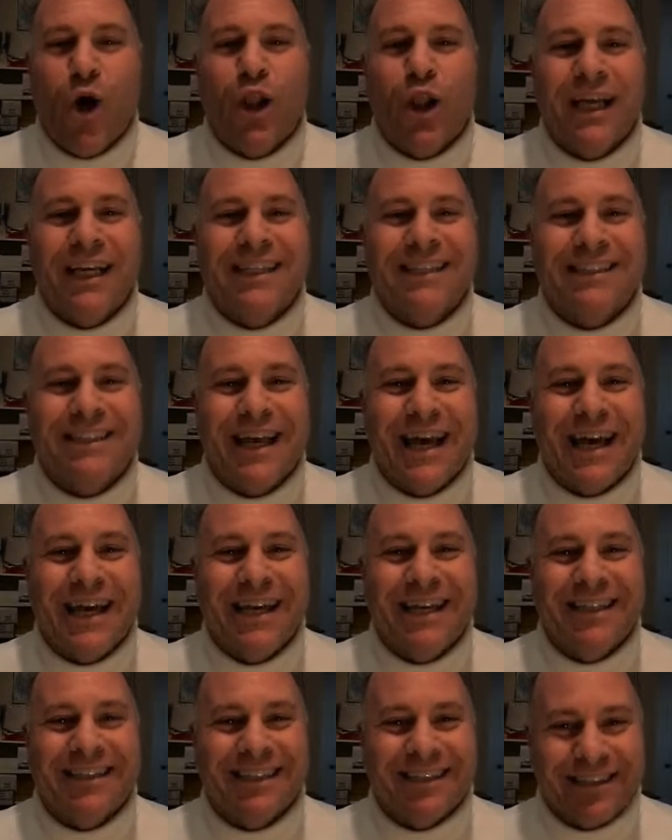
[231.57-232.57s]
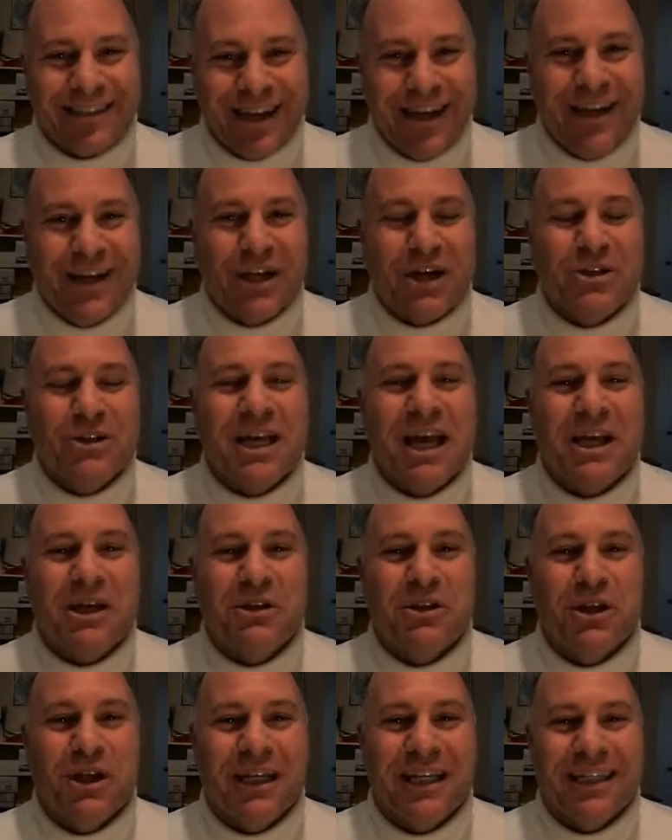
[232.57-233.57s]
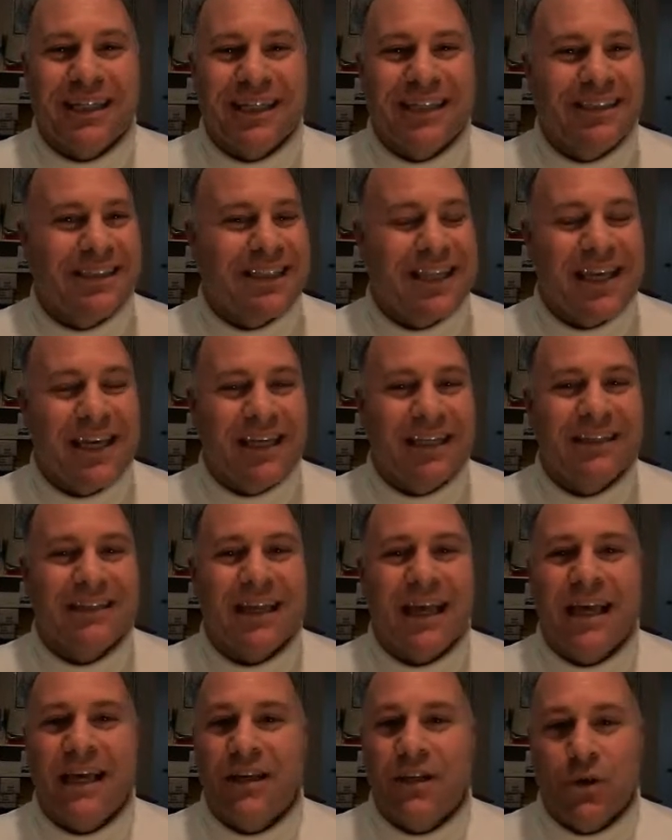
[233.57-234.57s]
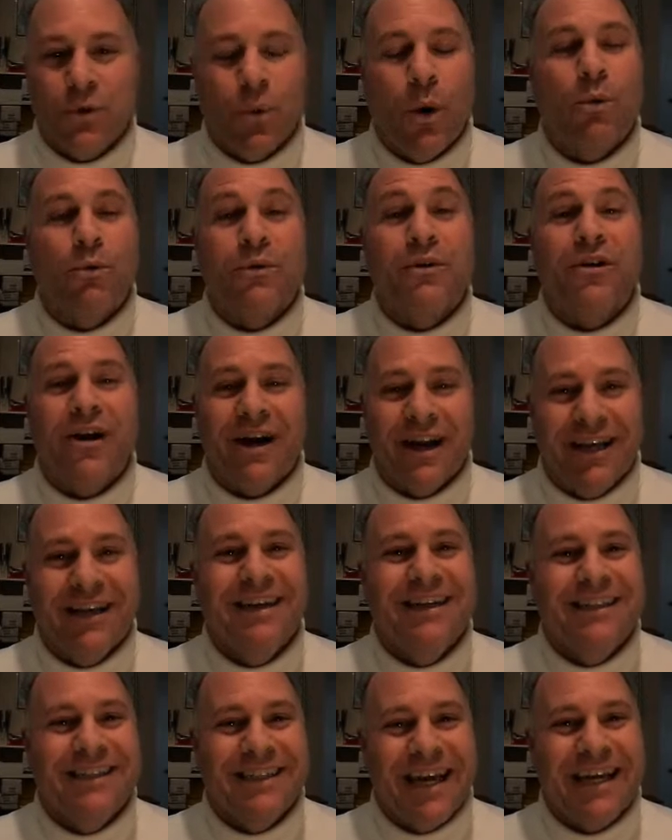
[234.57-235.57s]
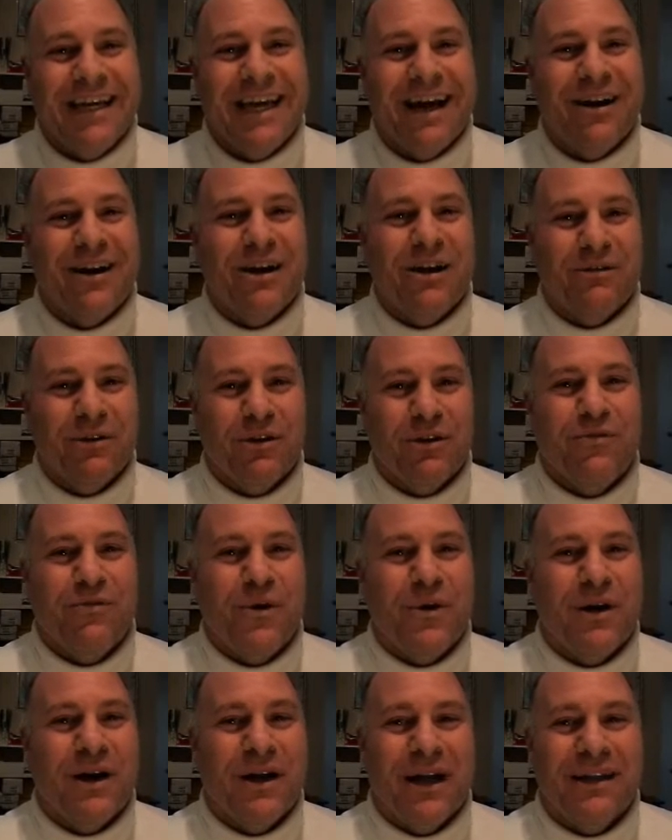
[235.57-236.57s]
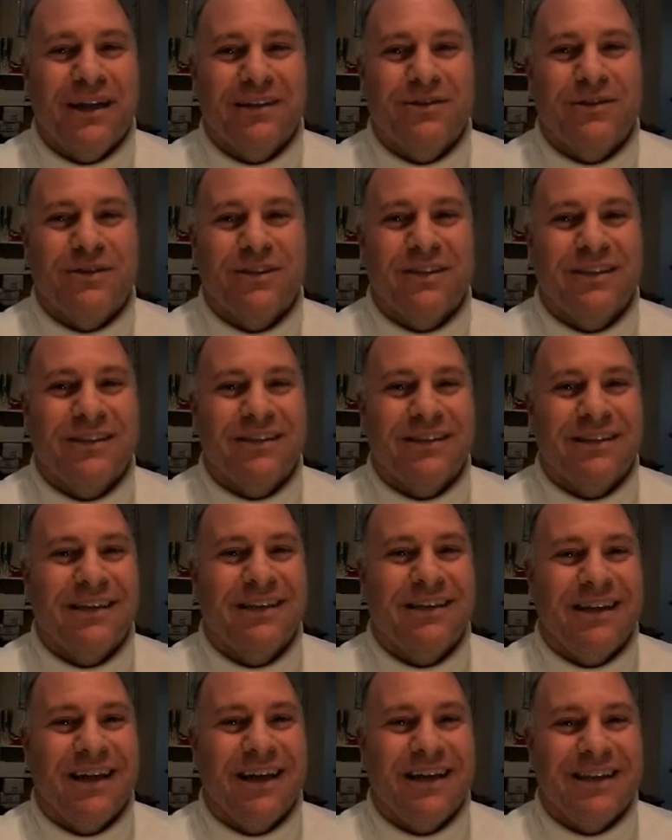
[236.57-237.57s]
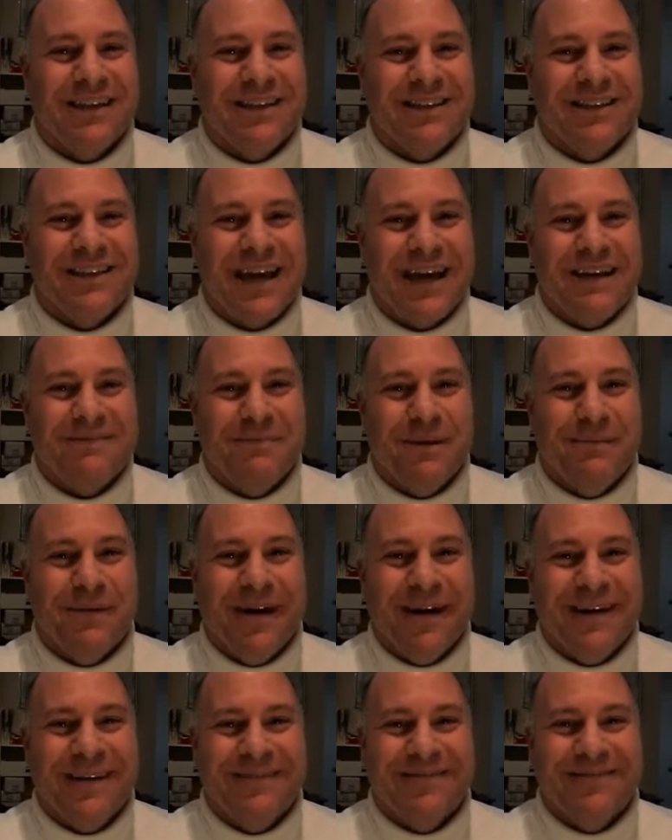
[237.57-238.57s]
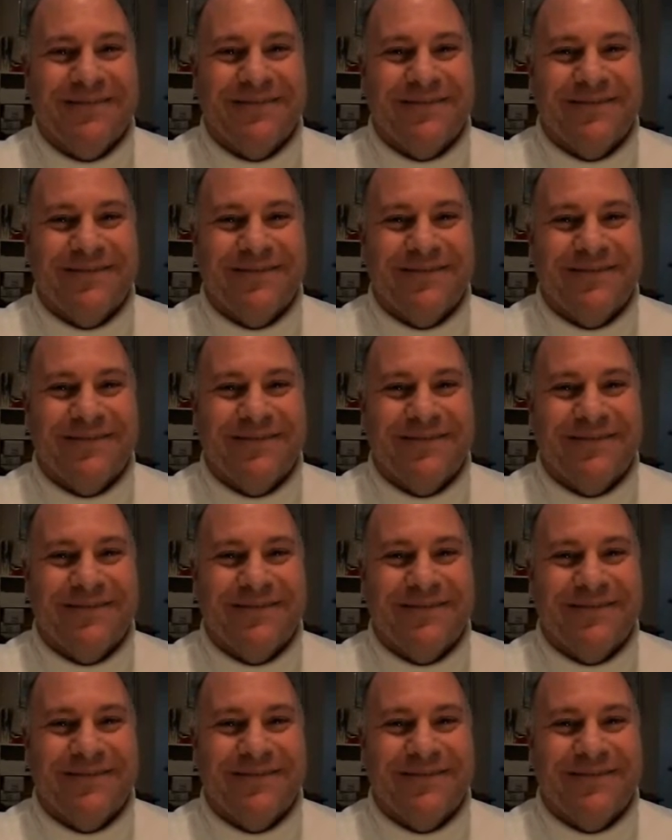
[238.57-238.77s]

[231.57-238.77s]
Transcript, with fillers: all I can say is, is go take a look at these things and you won't regret it. Take care, and I'll look forward to seeing you on the other side. Bye bye.